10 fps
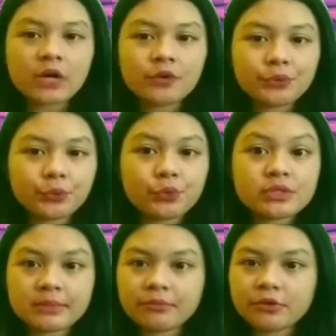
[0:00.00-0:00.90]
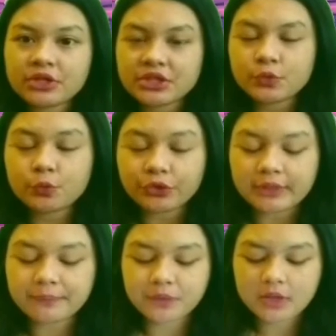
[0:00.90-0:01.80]
How to separation
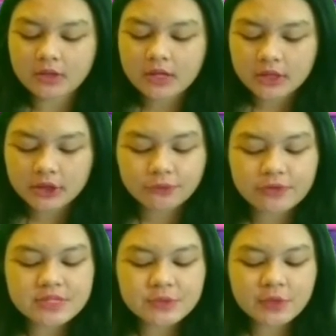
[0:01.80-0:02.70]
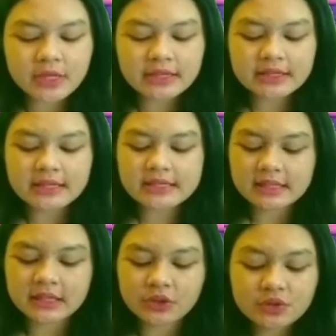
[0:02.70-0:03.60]
word. The first one is
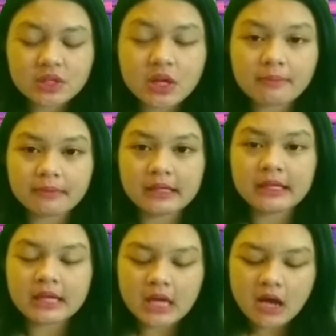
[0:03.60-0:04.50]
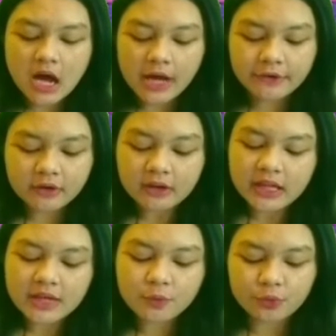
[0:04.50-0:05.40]
in use copy,
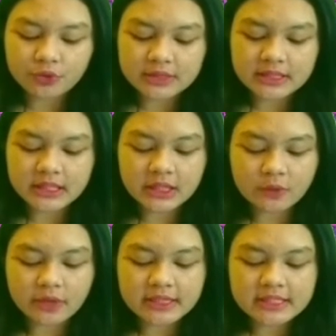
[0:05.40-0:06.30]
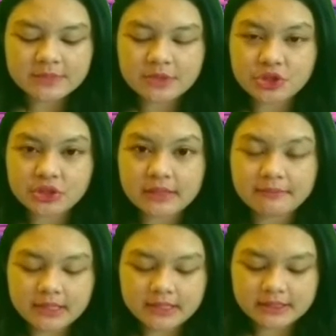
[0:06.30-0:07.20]
underline word that require a special
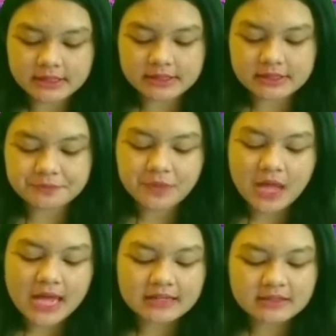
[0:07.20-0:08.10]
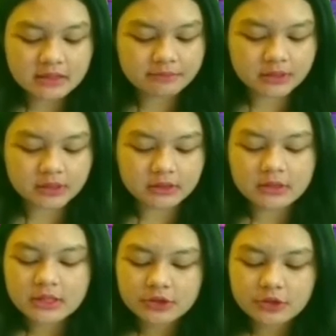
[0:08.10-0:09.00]
emphasis. Example,
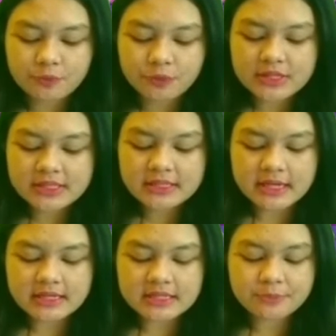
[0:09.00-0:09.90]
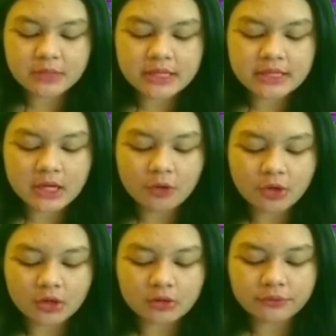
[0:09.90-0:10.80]
the president plan now
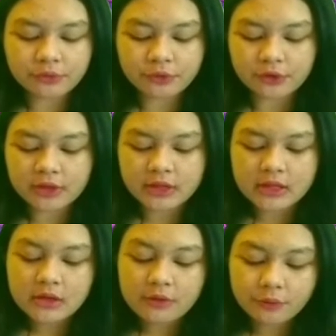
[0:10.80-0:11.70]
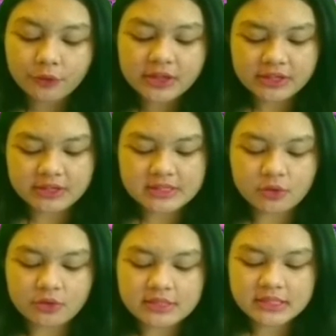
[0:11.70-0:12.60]
call for 4 years
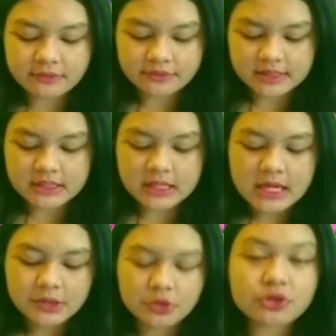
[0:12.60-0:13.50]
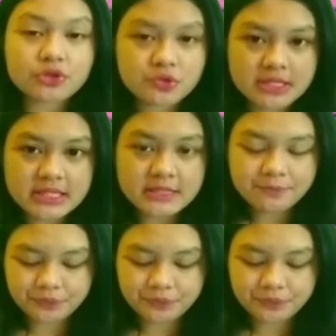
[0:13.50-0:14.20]
or service, not 3.